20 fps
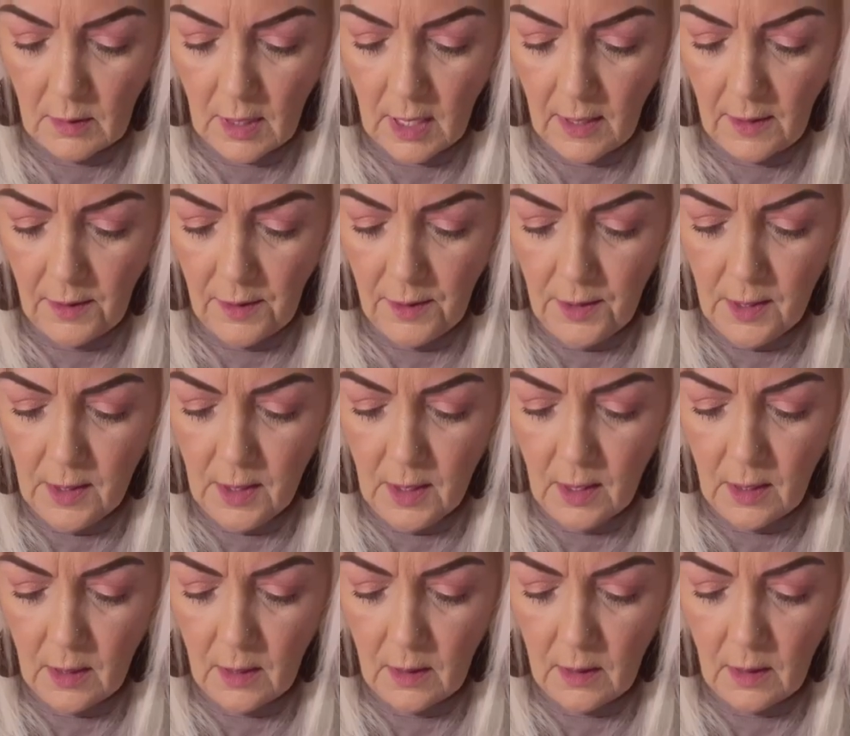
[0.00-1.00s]
And I
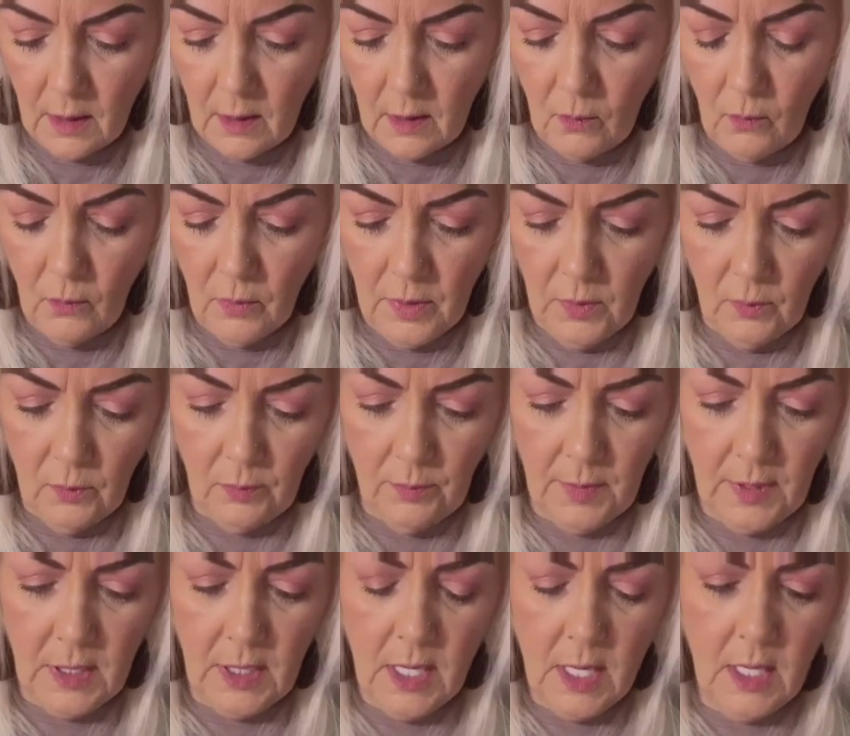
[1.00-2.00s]
think we
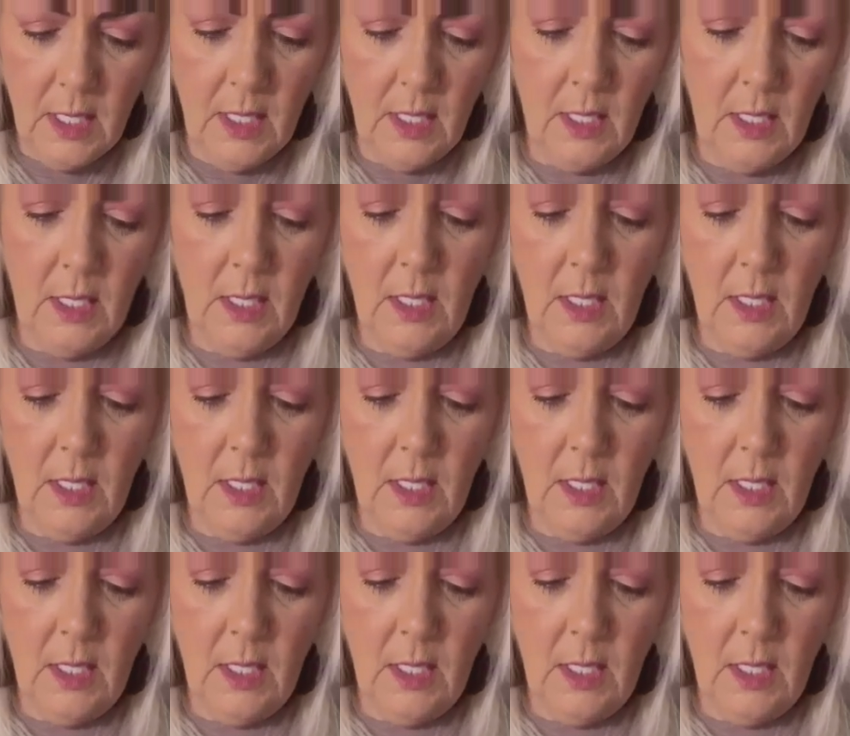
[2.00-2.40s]
will be